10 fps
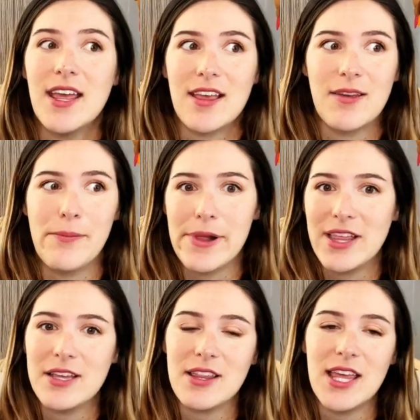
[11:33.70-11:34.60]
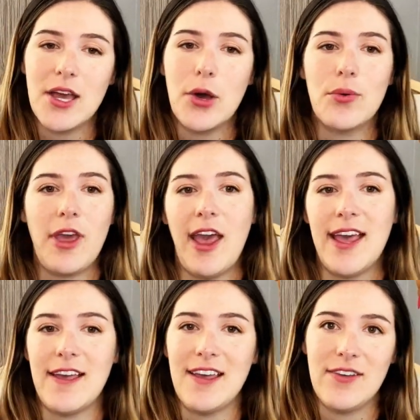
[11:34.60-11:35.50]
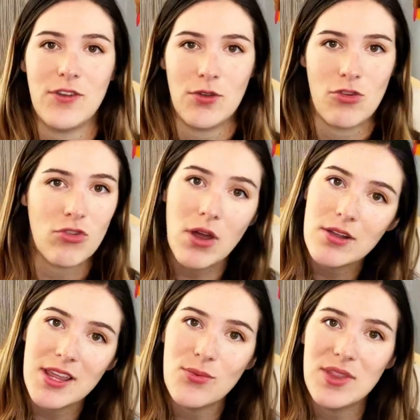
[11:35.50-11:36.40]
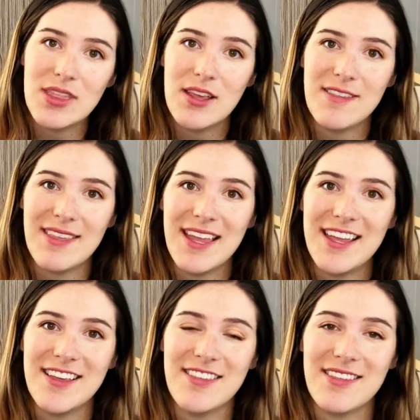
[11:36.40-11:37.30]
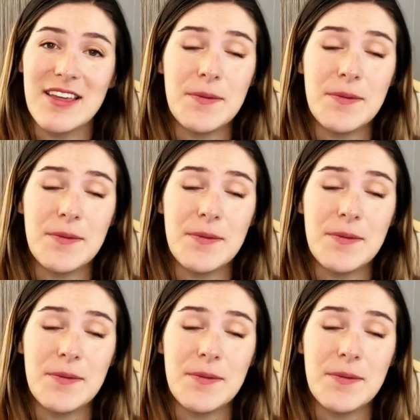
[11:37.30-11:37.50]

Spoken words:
completely okay if you're struggling with these things.